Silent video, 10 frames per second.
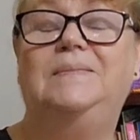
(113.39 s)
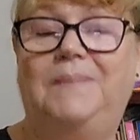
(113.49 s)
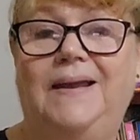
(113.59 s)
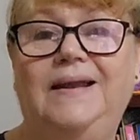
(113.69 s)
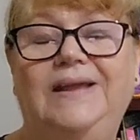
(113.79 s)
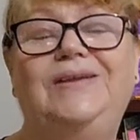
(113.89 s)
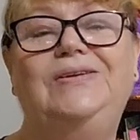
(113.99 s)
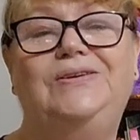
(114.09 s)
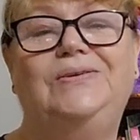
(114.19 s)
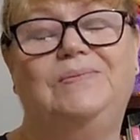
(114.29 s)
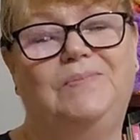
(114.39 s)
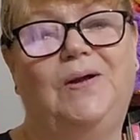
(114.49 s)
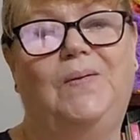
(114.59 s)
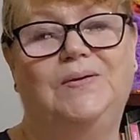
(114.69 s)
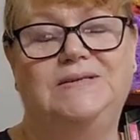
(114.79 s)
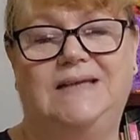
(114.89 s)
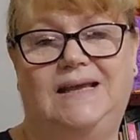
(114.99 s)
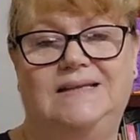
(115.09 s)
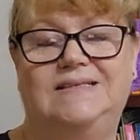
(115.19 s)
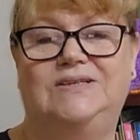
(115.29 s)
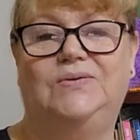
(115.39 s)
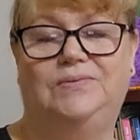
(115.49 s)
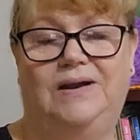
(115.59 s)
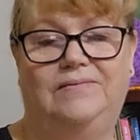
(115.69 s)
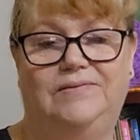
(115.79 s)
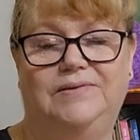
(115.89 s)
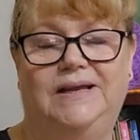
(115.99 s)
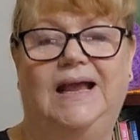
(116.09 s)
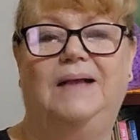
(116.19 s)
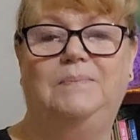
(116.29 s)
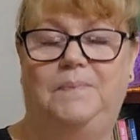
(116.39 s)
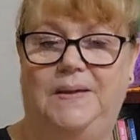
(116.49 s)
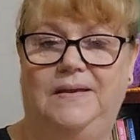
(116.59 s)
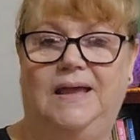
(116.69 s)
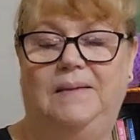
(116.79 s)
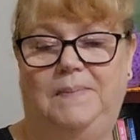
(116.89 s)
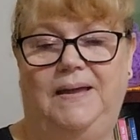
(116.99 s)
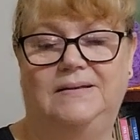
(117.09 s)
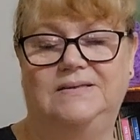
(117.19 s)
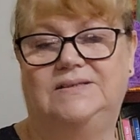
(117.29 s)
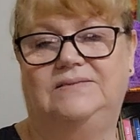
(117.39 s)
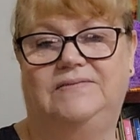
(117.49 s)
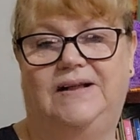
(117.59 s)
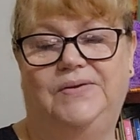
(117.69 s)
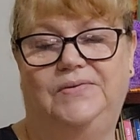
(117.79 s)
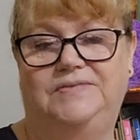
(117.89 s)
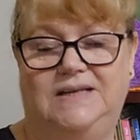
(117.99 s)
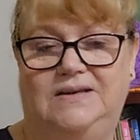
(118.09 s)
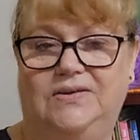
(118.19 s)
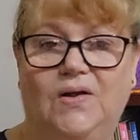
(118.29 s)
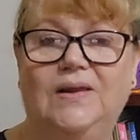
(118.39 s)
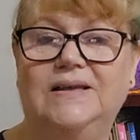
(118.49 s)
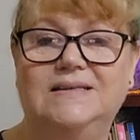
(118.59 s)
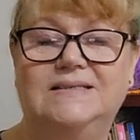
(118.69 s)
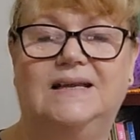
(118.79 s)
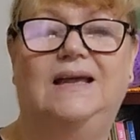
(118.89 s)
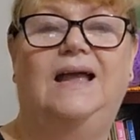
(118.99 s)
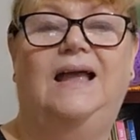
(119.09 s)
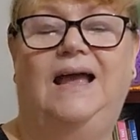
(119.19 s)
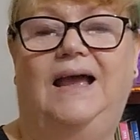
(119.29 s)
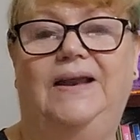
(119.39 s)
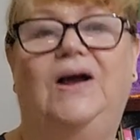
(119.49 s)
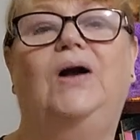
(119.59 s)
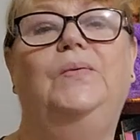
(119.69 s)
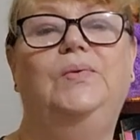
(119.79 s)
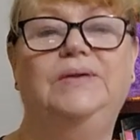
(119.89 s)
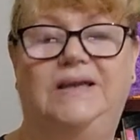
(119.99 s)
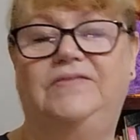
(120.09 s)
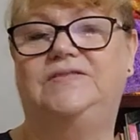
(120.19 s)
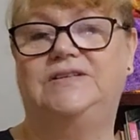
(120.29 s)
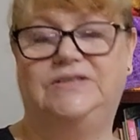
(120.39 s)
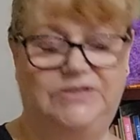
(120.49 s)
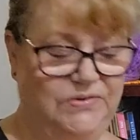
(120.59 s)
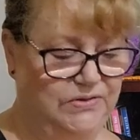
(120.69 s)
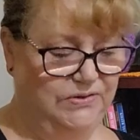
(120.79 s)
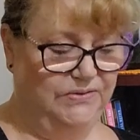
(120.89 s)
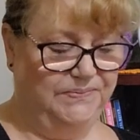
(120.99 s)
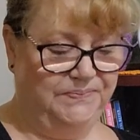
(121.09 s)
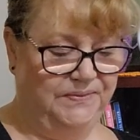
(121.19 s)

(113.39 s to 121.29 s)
Penny, you can go on to Etsy or Ravelry and pick a pattern to the value of $10, and I will gift it to you.